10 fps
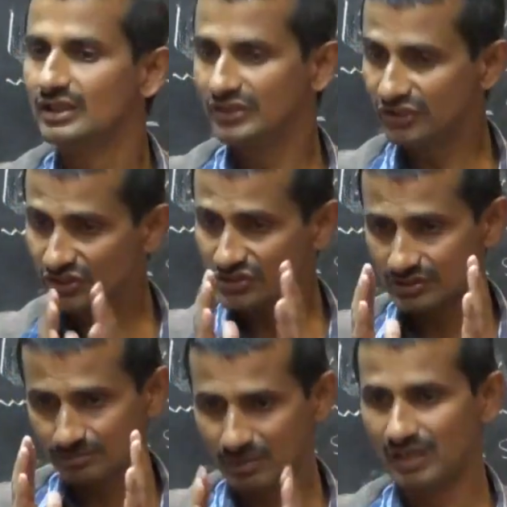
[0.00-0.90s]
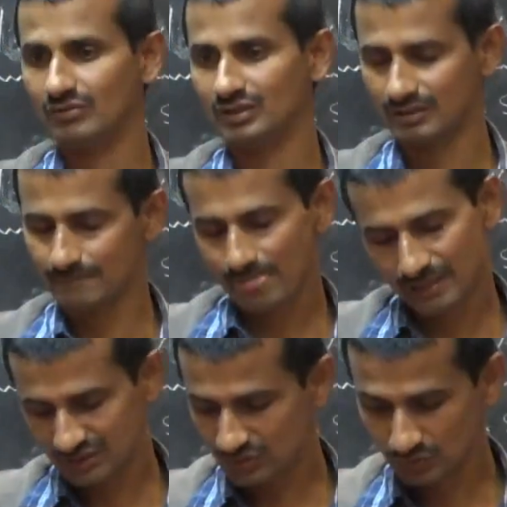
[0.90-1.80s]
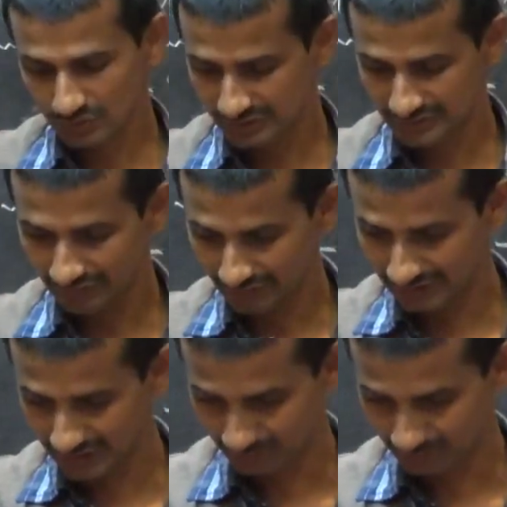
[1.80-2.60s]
each power, and so it's very